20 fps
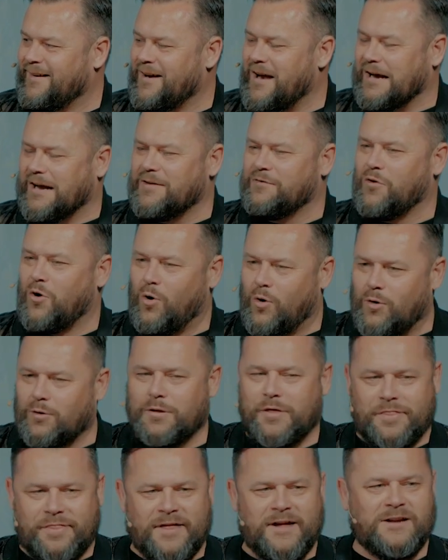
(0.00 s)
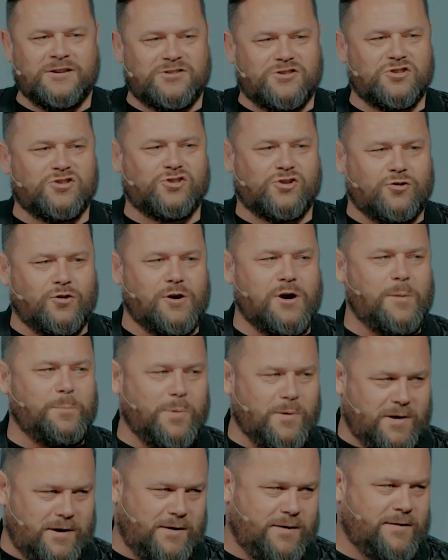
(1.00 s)
Like of all the things to screw
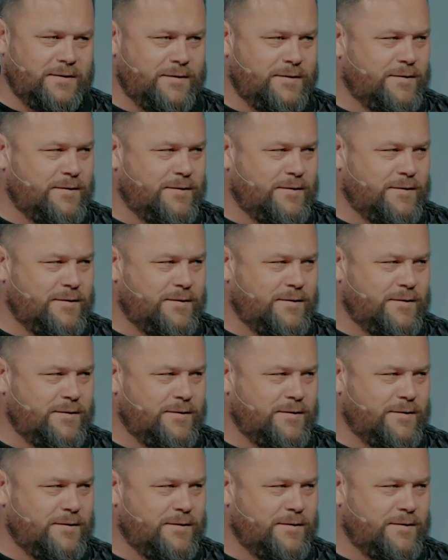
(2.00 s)
up in,